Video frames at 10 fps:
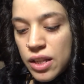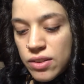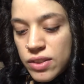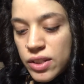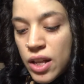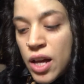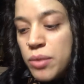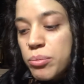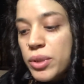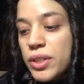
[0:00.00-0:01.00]
that was a lot,
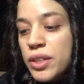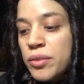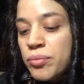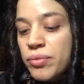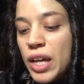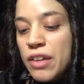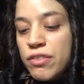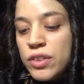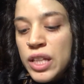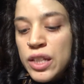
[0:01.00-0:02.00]
but um, I
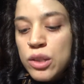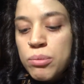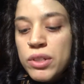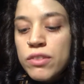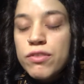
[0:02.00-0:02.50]
feel like you've been